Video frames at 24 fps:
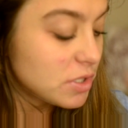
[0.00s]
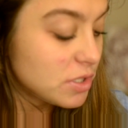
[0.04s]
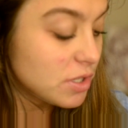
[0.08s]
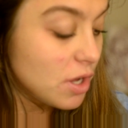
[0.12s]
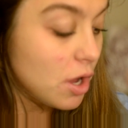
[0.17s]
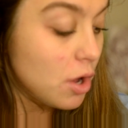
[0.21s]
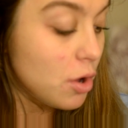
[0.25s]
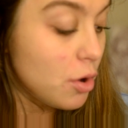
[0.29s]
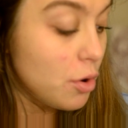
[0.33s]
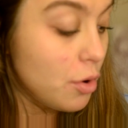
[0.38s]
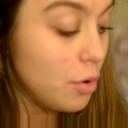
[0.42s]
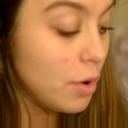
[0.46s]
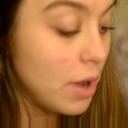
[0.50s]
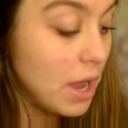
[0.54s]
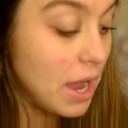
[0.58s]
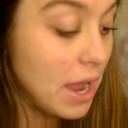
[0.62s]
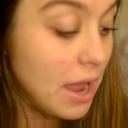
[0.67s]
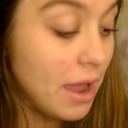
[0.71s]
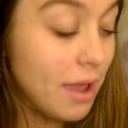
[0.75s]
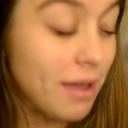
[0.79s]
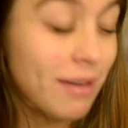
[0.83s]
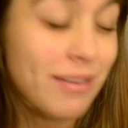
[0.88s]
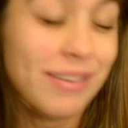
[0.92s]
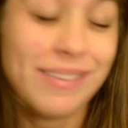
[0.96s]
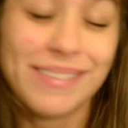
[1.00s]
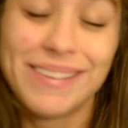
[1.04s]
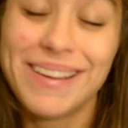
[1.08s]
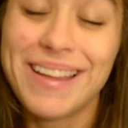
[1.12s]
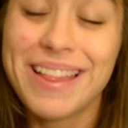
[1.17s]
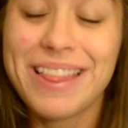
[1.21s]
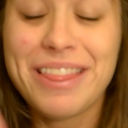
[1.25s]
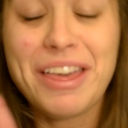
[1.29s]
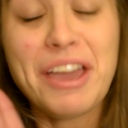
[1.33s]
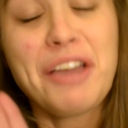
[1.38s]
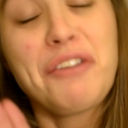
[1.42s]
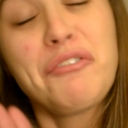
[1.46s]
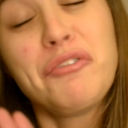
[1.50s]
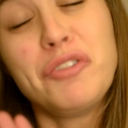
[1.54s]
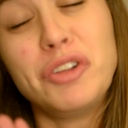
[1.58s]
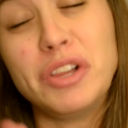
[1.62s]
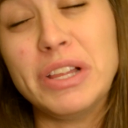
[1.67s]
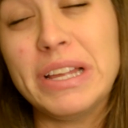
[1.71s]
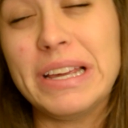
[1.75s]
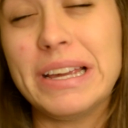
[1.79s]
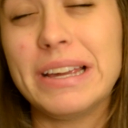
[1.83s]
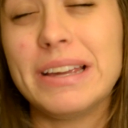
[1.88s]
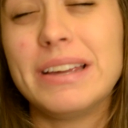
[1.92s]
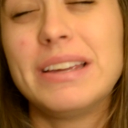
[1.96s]
So I,
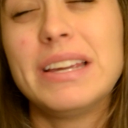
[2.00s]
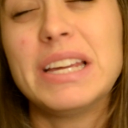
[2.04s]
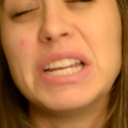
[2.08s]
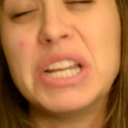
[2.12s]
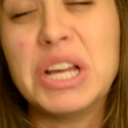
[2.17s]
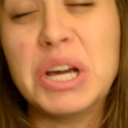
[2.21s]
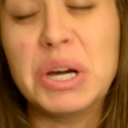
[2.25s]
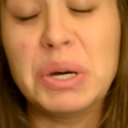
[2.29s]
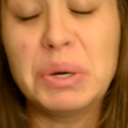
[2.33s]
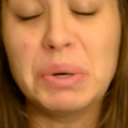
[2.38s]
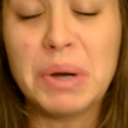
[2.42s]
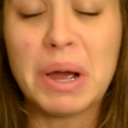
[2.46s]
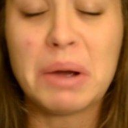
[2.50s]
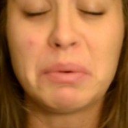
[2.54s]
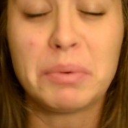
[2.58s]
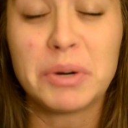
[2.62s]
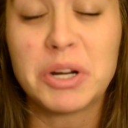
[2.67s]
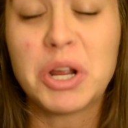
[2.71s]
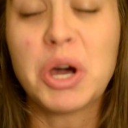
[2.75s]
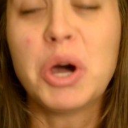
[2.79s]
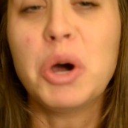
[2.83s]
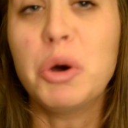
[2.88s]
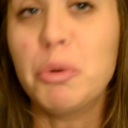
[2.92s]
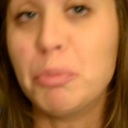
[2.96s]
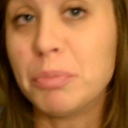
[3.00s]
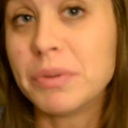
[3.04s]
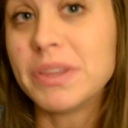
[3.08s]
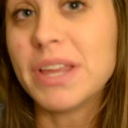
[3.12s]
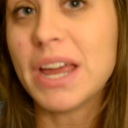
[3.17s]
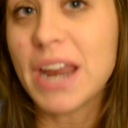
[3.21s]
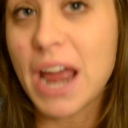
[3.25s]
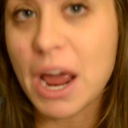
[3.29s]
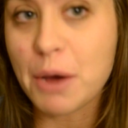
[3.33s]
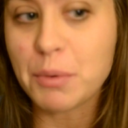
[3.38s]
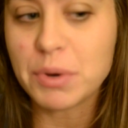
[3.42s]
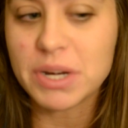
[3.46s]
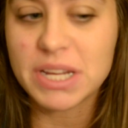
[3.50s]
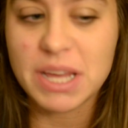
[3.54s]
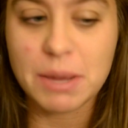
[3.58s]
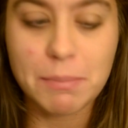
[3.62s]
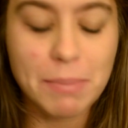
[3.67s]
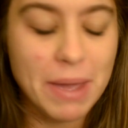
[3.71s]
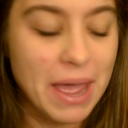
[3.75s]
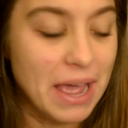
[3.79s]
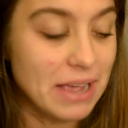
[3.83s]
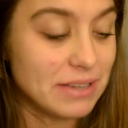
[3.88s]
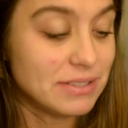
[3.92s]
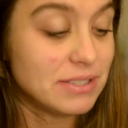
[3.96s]
thankfully, I would hope that I would get
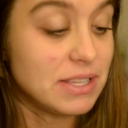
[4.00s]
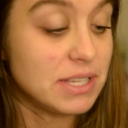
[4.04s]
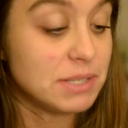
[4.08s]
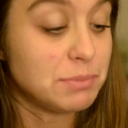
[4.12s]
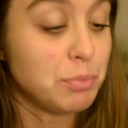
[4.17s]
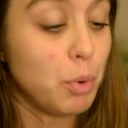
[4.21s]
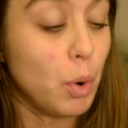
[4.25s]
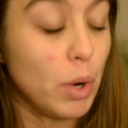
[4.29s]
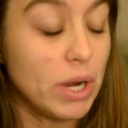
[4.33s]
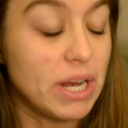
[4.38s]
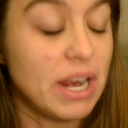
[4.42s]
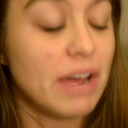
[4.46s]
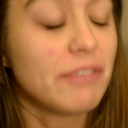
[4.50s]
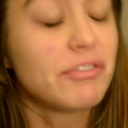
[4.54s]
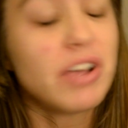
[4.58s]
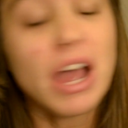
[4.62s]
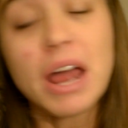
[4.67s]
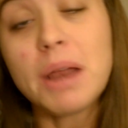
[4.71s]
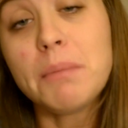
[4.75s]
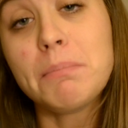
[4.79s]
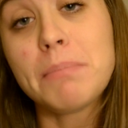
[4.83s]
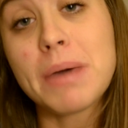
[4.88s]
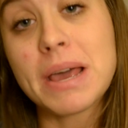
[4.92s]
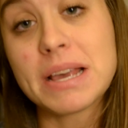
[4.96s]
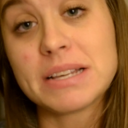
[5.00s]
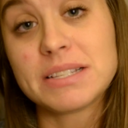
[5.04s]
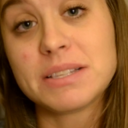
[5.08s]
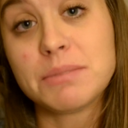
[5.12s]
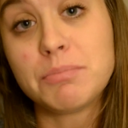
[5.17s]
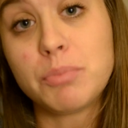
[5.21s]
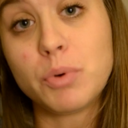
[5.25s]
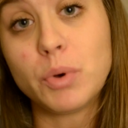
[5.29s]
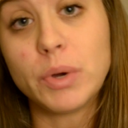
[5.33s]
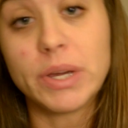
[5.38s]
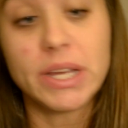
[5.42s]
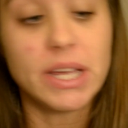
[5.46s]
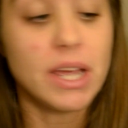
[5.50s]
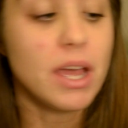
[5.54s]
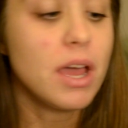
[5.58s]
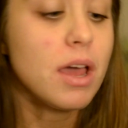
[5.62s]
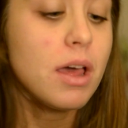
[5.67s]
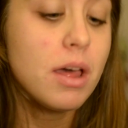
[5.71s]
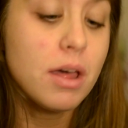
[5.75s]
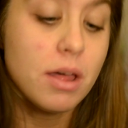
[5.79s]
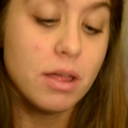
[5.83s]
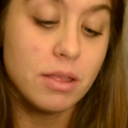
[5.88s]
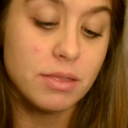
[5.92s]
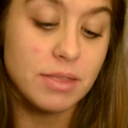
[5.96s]
past this point. I've gotten past the point
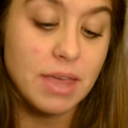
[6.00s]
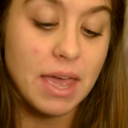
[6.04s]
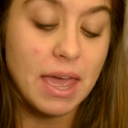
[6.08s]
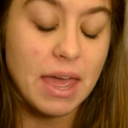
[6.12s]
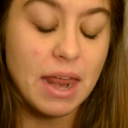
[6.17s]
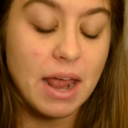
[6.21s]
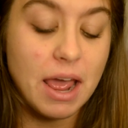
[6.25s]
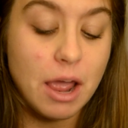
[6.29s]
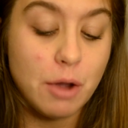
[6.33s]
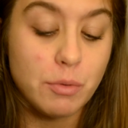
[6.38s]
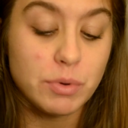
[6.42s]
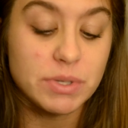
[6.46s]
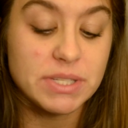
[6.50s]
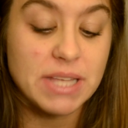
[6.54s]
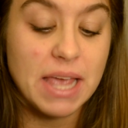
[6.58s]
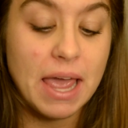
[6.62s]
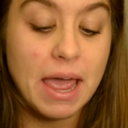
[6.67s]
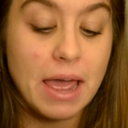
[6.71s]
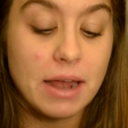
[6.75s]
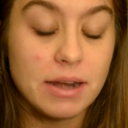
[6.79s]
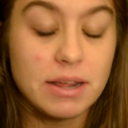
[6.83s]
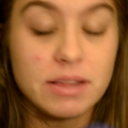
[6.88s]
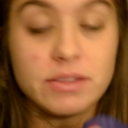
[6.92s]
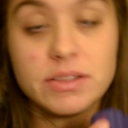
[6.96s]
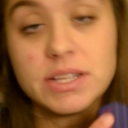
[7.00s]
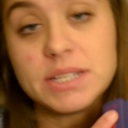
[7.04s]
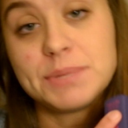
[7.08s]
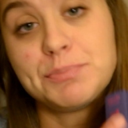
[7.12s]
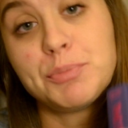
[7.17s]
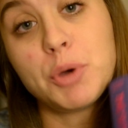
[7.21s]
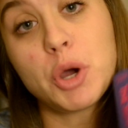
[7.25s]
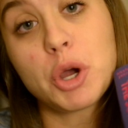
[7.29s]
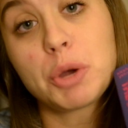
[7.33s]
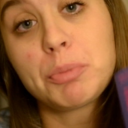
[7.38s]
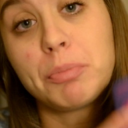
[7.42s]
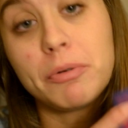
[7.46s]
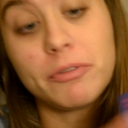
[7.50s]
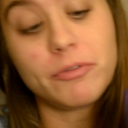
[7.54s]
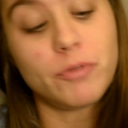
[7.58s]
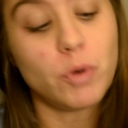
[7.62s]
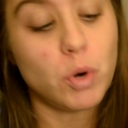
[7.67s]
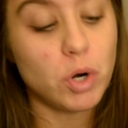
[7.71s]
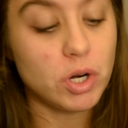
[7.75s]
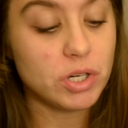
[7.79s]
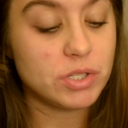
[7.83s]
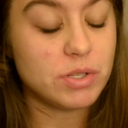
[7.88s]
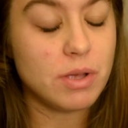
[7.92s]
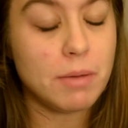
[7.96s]
that I was at in this book
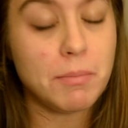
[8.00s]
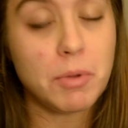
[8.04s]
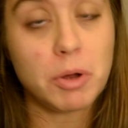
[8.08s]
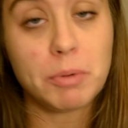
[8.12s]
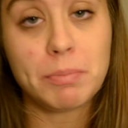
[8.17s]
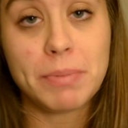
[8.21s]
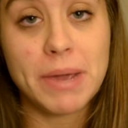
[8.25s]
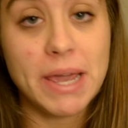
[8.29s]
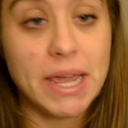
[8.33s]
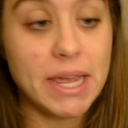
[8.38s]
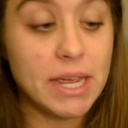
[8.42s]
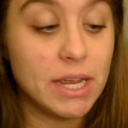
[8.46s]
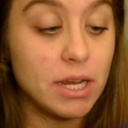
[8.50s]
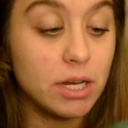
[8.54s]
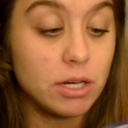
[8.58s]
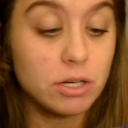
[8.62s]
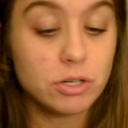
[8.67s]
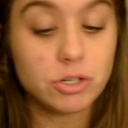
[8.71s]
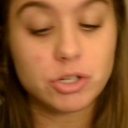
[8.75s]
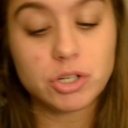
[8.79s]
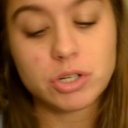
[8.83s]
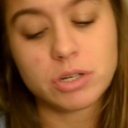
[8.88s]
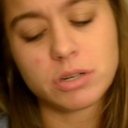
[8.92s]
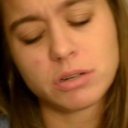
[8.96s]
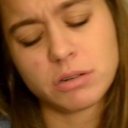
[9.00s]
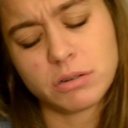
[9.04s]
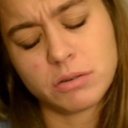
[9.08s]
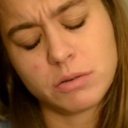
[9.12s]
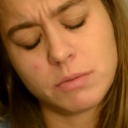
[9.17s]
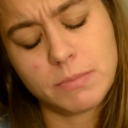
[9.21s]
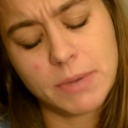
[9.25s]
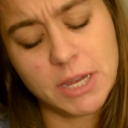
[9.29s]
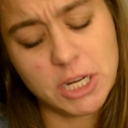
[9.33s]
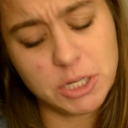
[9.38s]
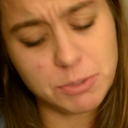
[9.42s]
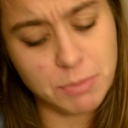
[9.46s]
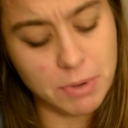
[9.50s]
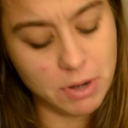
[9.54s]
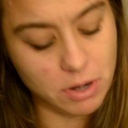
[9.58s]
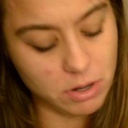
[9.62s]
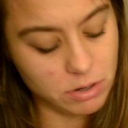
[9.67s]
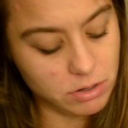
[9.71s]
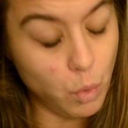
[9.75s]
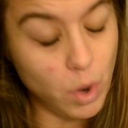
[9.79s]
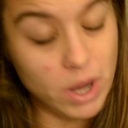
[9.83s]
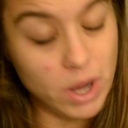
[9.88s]
before. So I'm on page am I on?